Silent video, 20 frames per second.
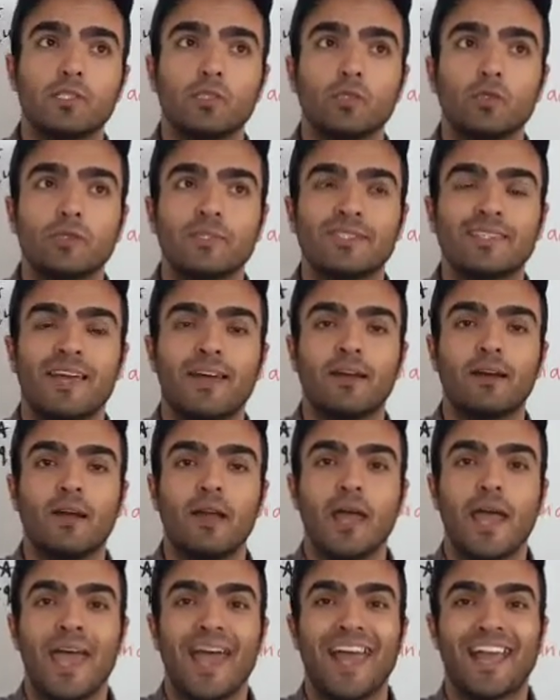use their
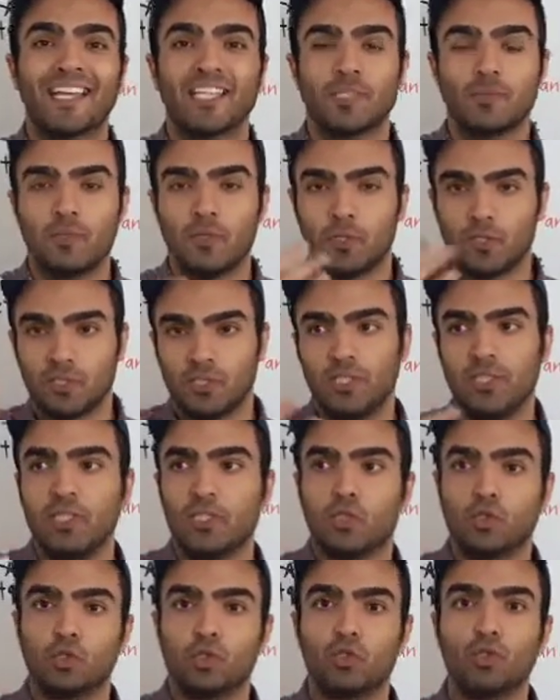
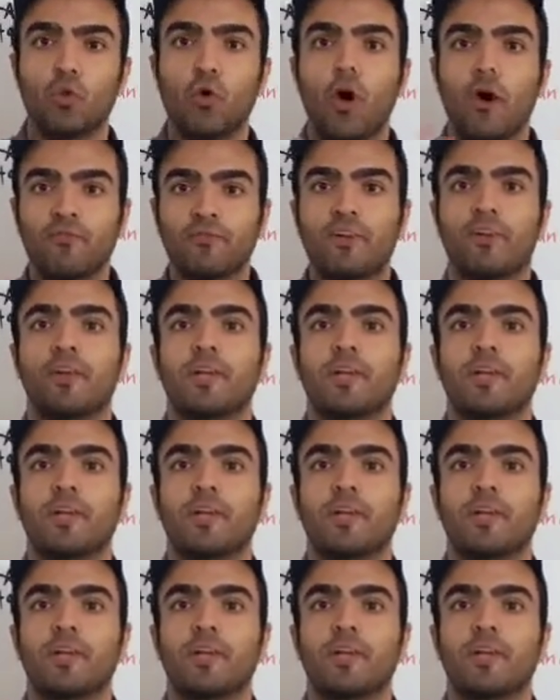expertise to show off their